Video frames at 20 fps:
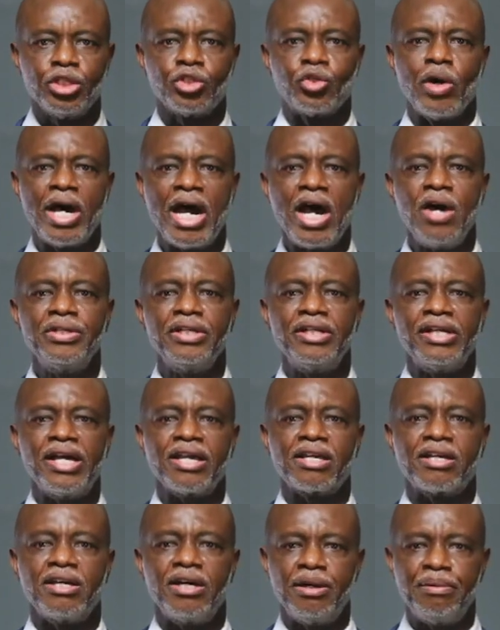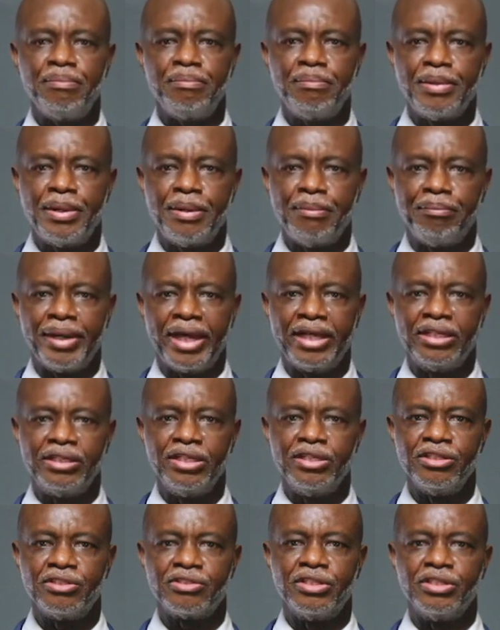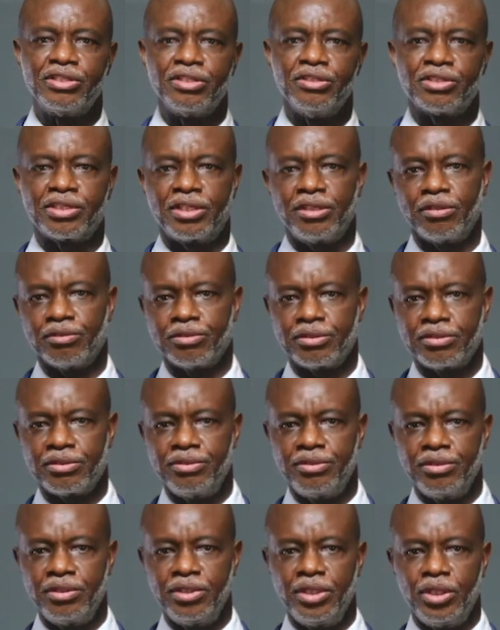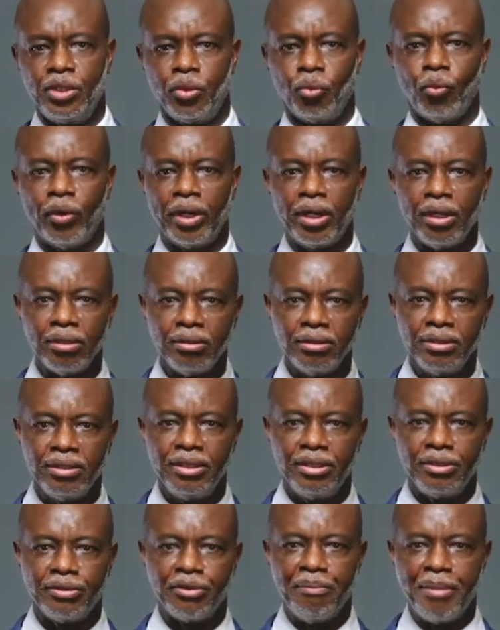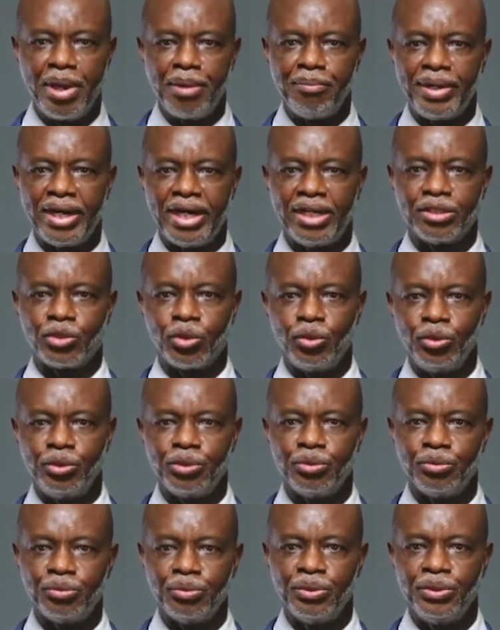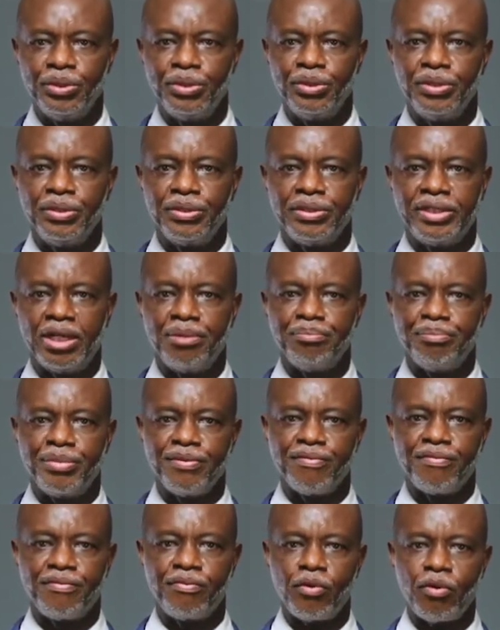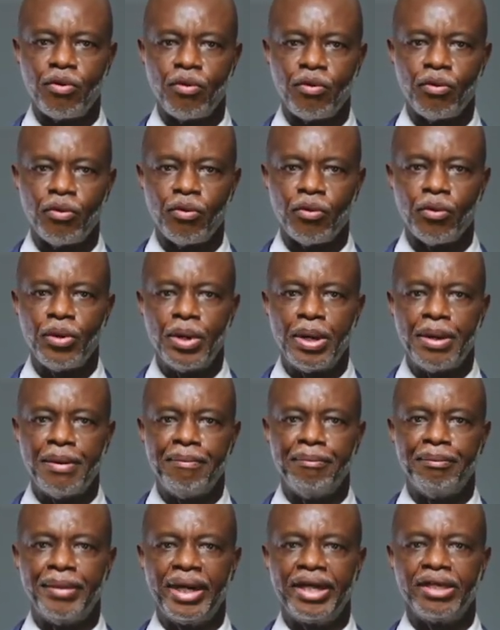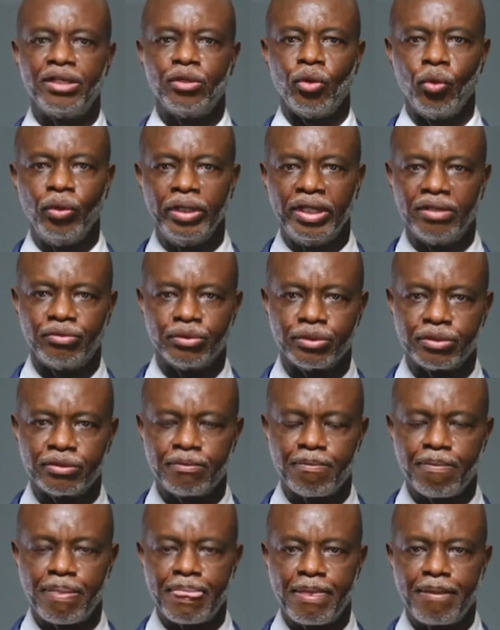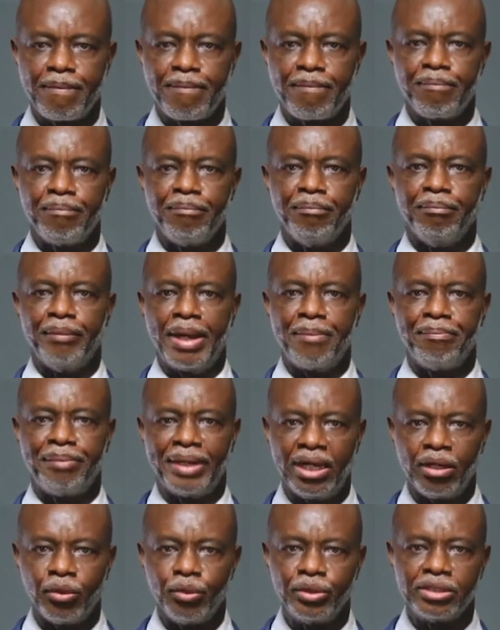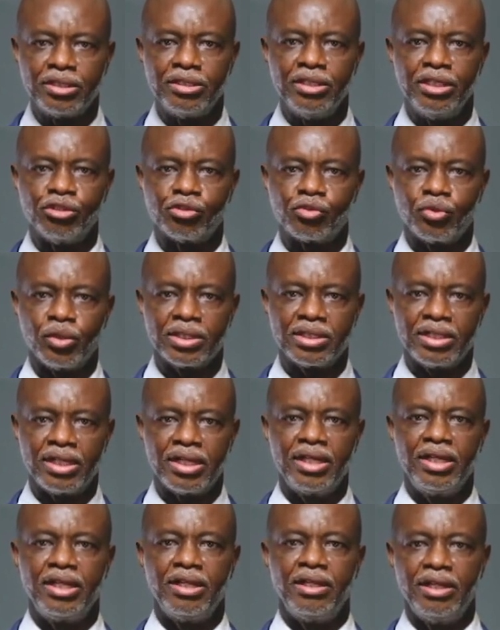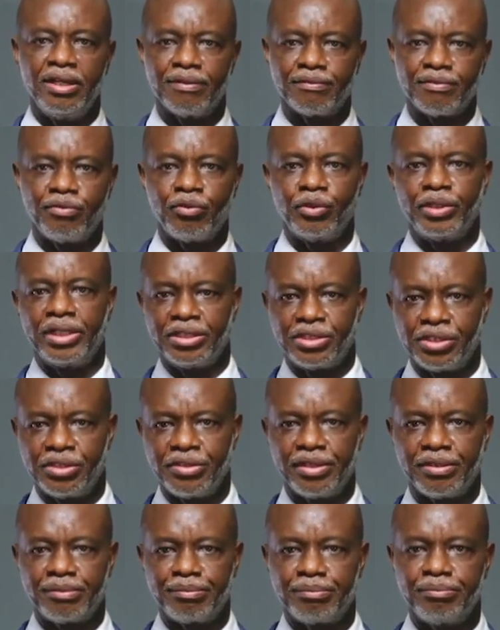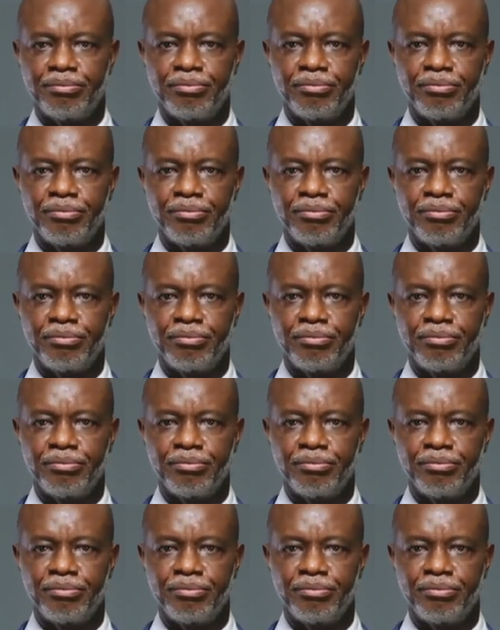So how did I come by these teaching skills? Well, remember I told you that before my O-levels, my biology instructor left for Nigeria.